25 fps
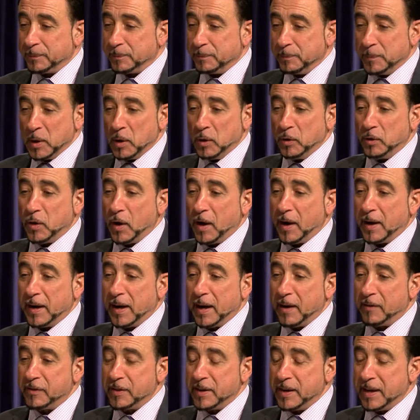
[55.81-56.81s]
build on it
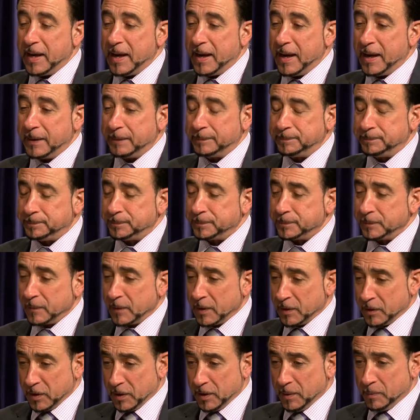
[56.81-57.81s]
every year
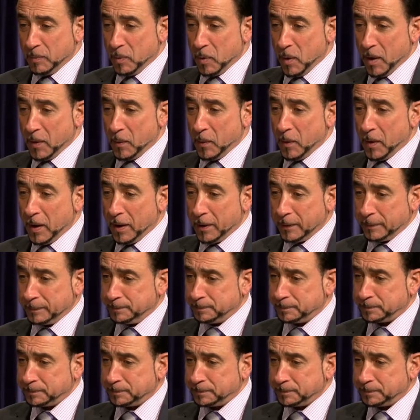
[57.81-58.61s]
to the point where